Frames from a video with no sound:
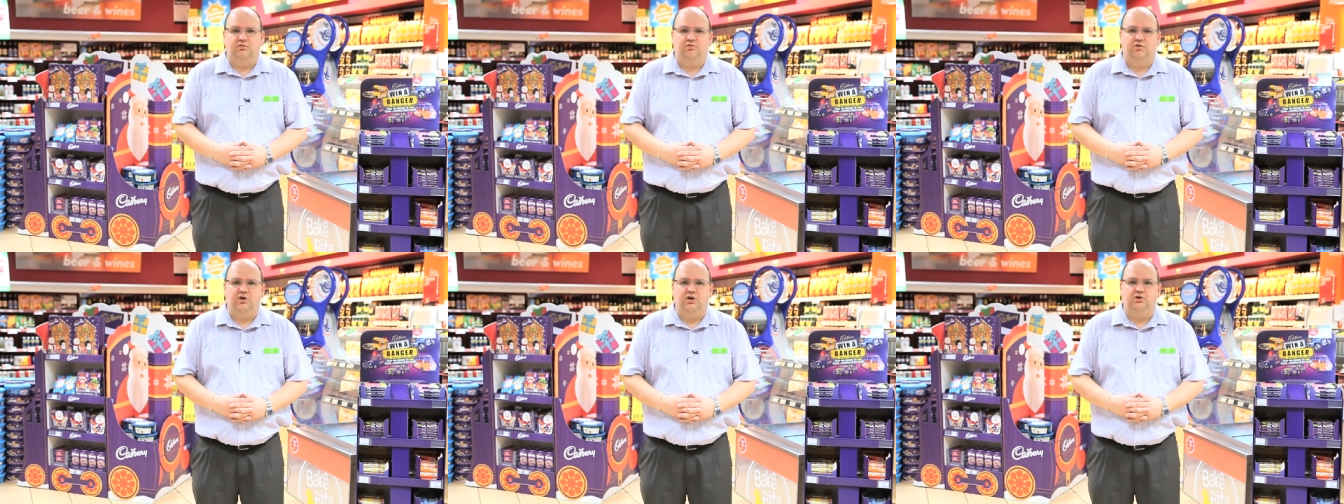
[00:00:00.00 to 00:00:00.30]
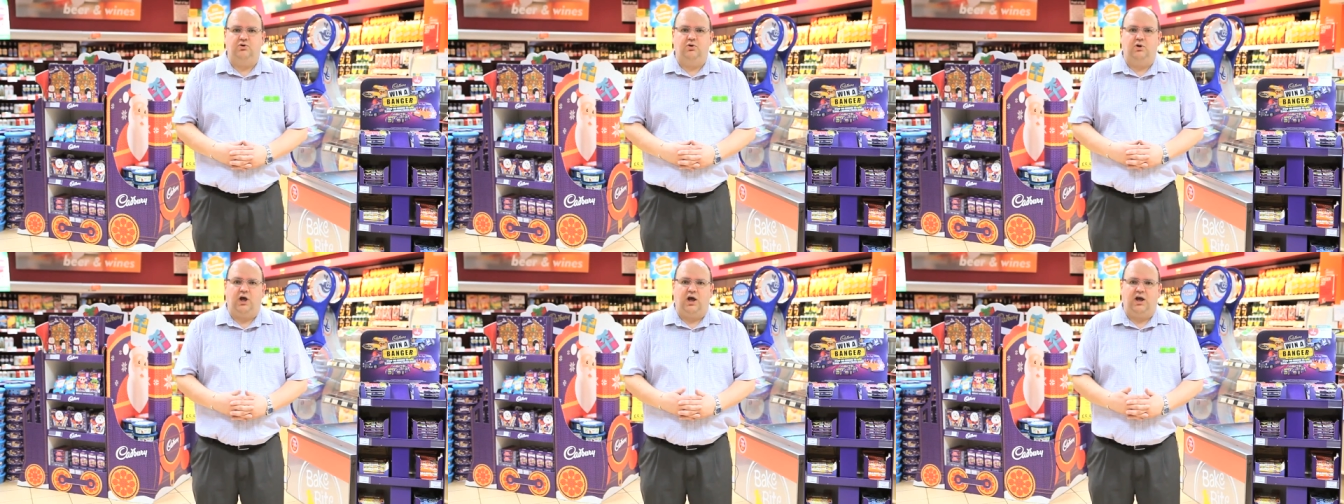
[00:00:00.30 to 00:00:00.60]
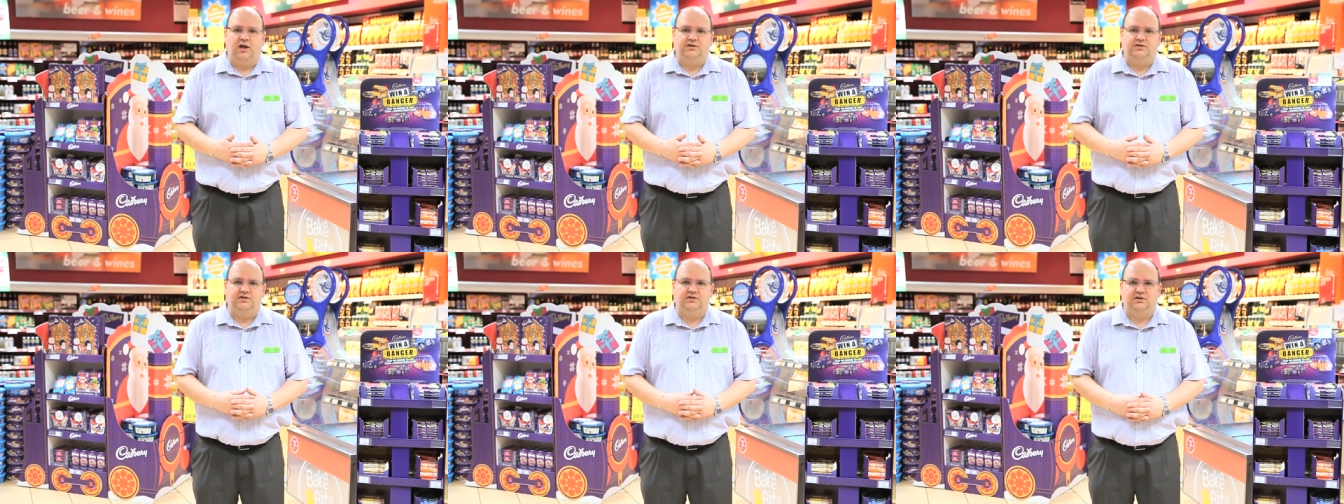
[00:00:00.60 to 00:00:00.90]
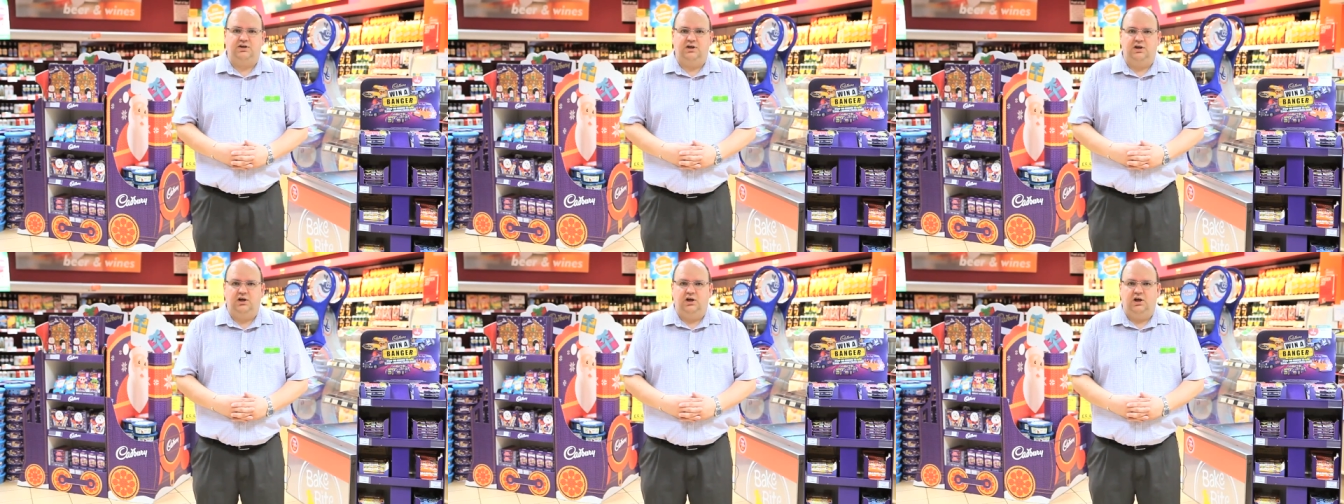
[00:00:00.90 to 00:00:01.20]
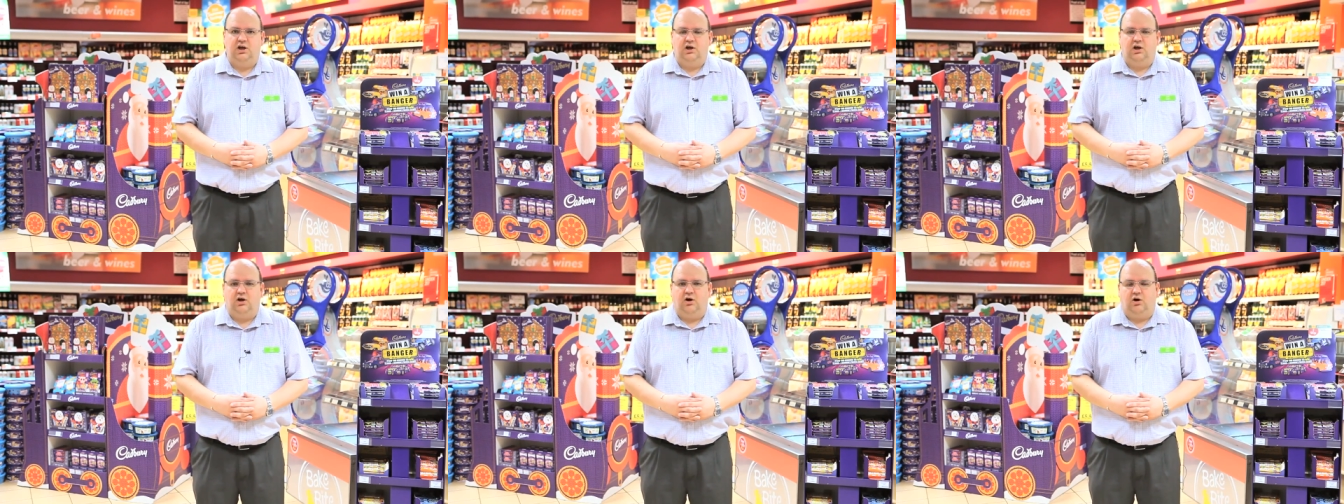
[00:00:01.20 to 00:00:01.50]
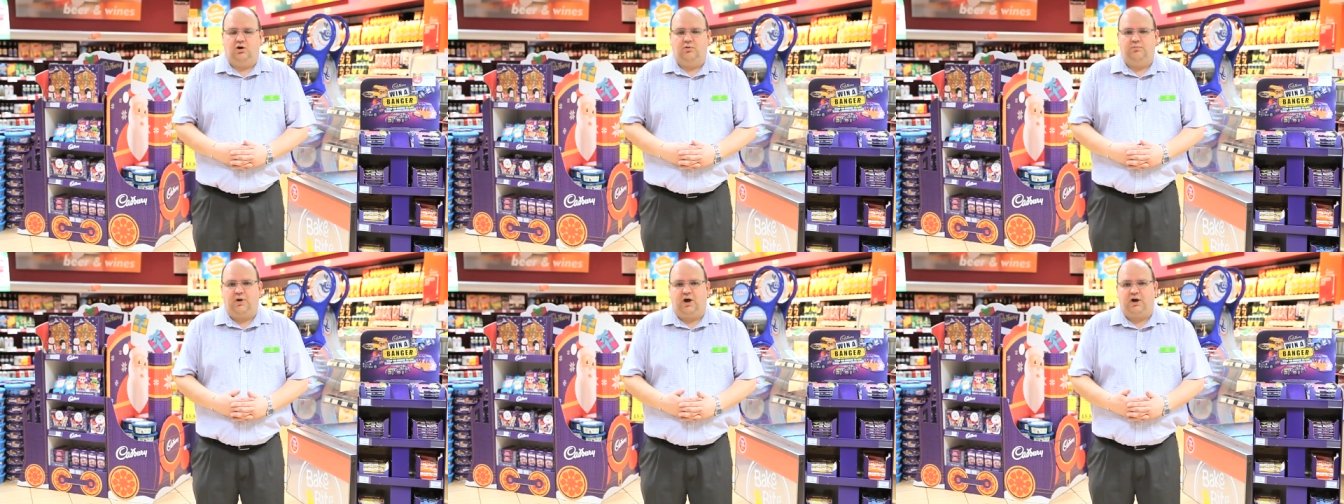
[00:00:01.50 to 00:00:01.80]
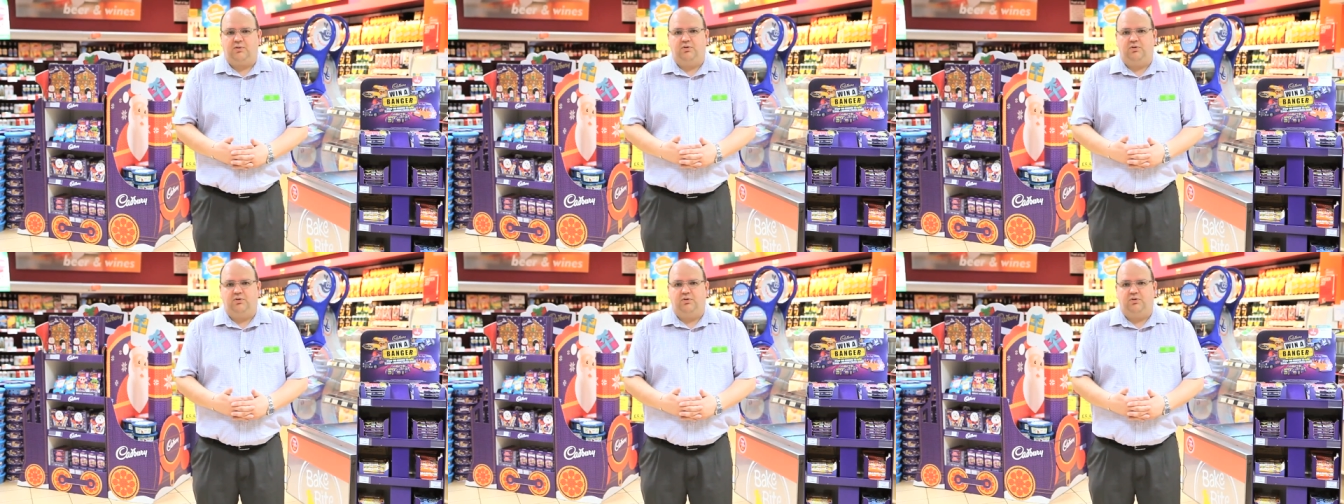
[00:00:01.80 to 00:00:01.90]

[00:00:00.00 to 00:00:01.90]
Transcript: radio ads, on pack